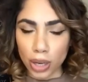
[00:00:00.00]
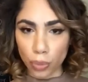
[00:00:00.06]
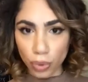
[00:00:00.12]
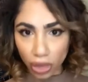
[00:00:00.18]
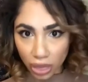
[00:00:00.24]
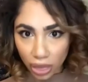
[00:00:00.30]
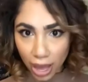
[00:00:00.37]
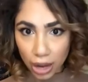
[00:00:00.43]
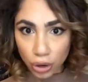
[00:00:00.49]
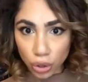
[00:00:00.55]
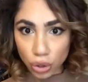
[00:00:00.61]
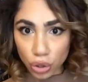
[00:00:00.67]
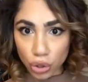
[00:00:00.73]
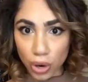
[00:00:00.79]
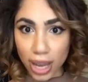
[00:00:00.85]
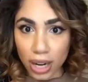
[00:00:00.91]
without you
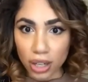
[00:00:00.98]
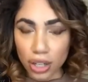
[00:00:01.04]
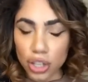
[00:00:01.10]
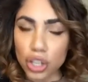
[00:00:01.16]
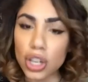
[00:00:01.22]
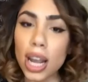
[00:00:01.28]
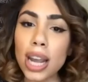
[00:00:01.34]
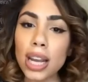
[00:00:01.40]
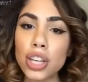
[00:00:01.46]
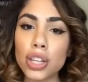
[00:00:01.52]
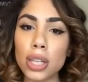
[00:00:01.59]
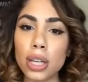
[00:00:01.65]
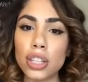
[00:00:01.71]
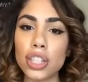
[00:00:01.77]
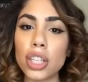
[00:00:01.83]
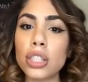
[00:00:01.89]
trying to change
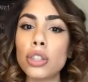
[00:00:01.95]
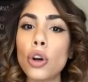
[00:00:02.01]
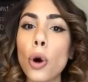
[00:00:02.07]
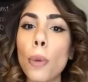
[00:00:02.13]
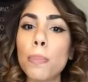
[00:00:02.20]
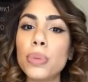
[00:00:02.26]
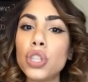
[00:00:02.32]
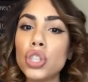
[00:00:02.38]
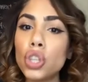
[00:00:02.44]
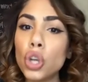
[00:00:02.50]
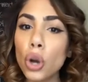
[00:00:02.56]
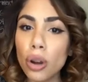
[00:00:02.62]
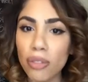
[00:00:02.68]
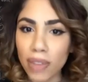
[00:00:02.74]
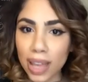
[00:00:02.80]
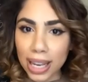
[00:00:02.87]
it. Just
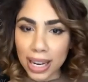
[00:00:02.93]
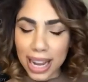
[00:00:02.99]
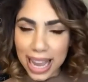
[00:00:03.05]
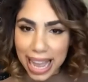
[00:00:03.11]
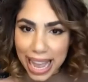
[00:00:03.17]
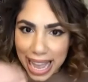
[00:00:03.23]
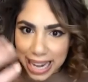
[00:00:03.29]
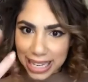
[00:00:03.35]
observe it and